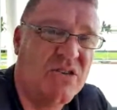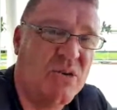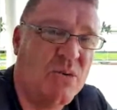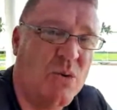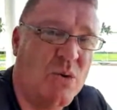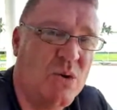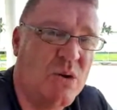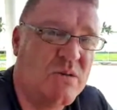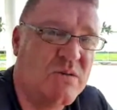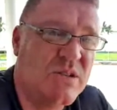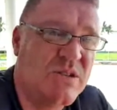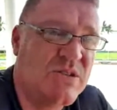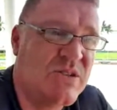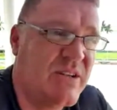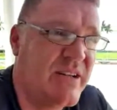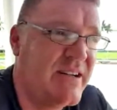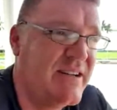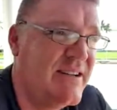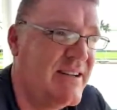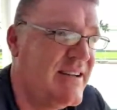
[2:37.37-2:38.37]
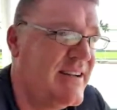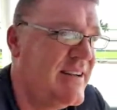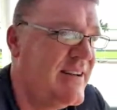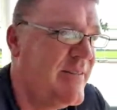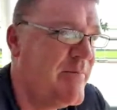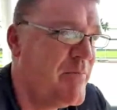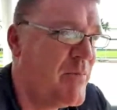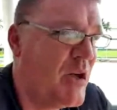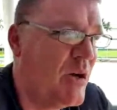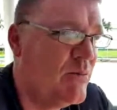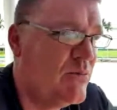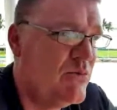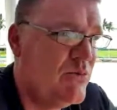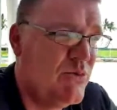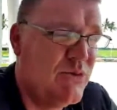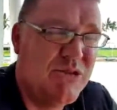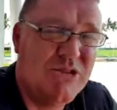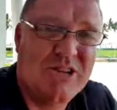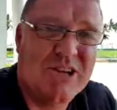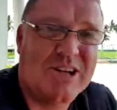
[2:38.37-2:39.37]
to all of us. I'm
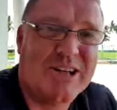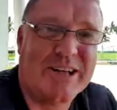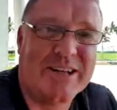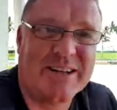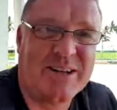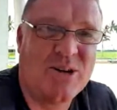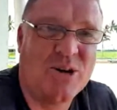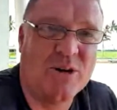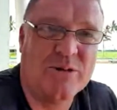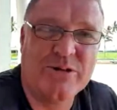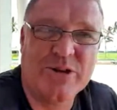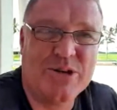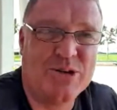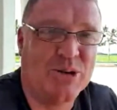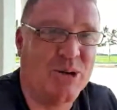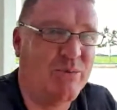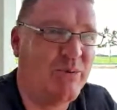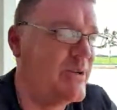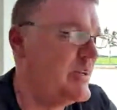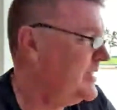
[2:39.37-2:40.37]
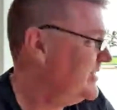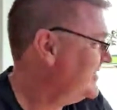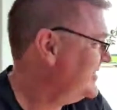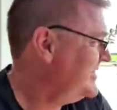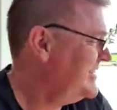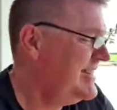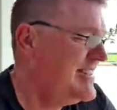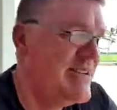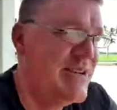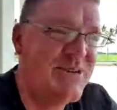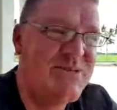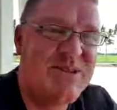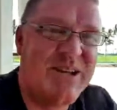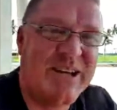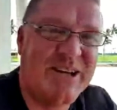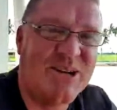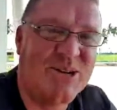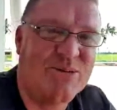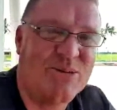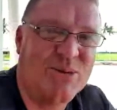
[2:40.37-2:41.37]
sitting in a coffee shop here in
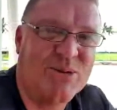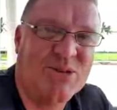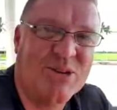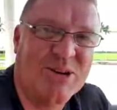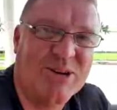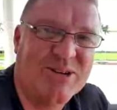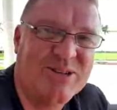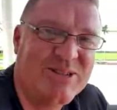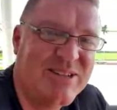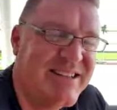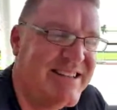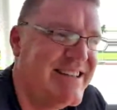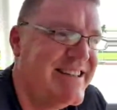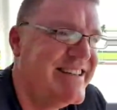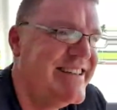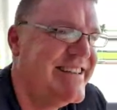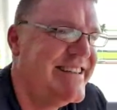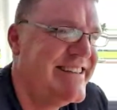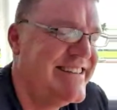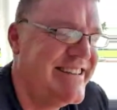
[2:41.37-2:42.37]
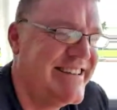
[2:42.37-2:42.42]
Townsville, so I